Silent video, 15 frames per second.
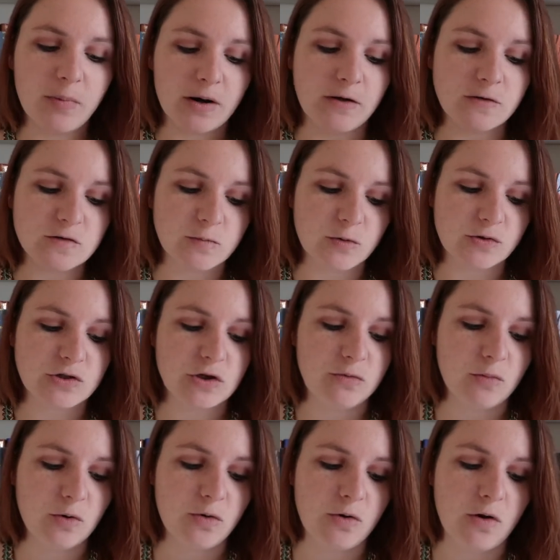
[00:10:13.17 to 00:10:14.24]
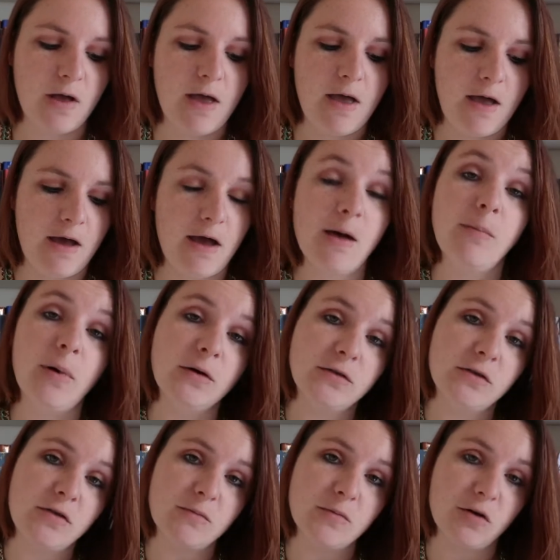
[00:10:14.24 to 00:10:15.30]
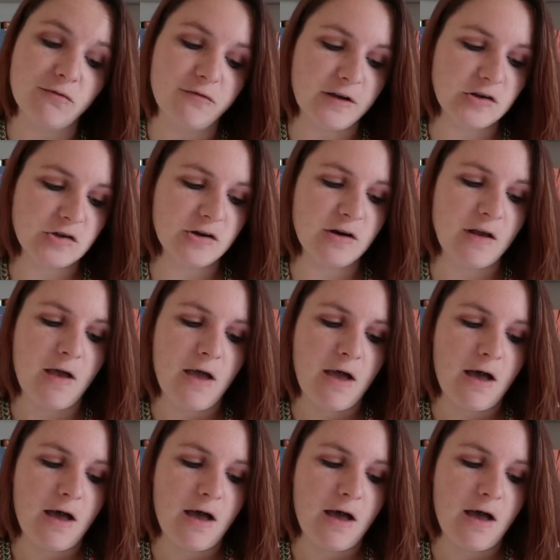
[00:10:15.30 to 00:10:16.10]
but I also bought two more, both of them non-fiction.